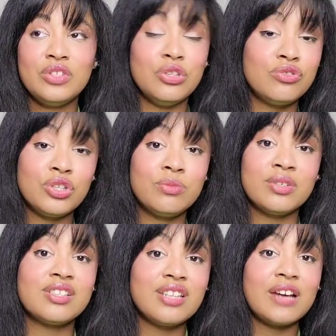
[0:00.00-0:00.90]

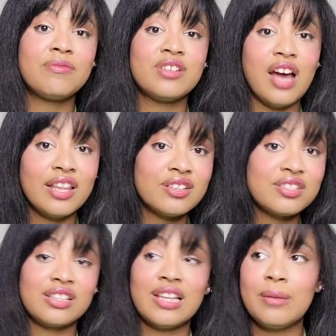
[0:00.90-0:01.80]
YouTubers and
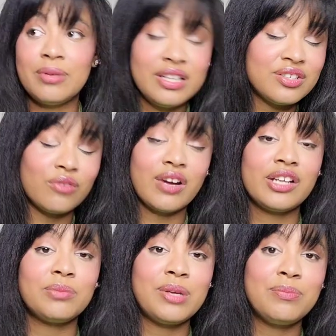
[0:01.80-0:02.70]
other celebrities or
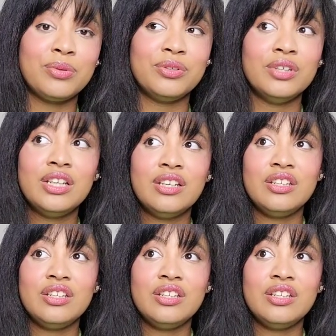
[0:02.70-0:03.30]
regular people,